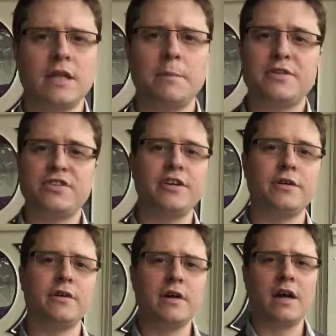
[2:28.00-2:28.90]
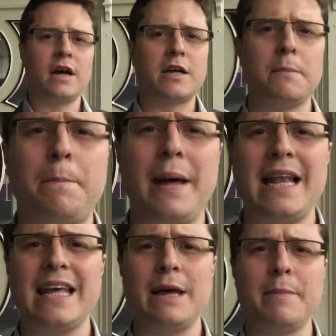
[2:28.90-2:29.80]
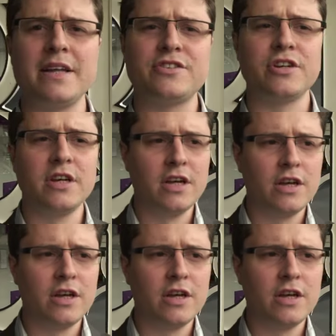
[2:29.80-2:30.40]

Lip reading: Number 2, a compelling image.